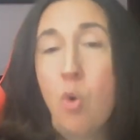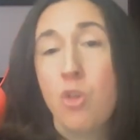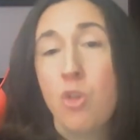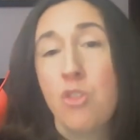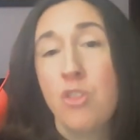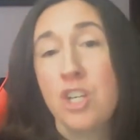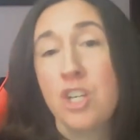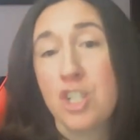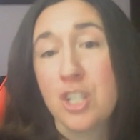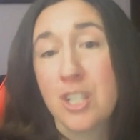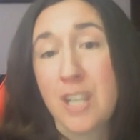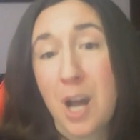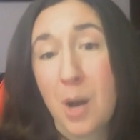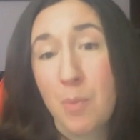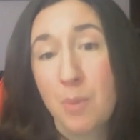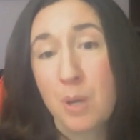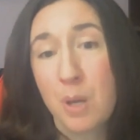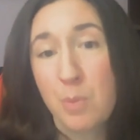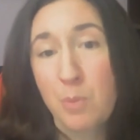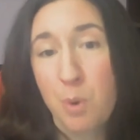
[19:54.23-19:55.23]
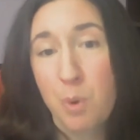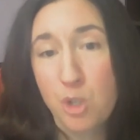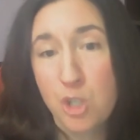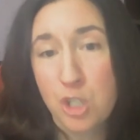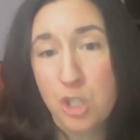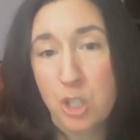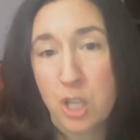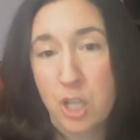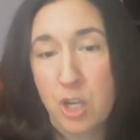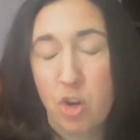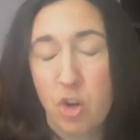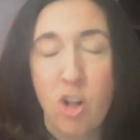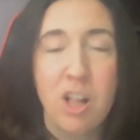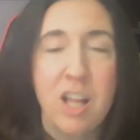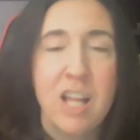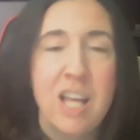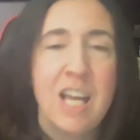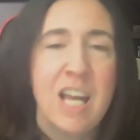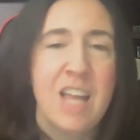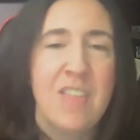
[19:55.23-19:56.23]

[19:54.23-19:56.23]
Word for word: or that they should not be emotional at all.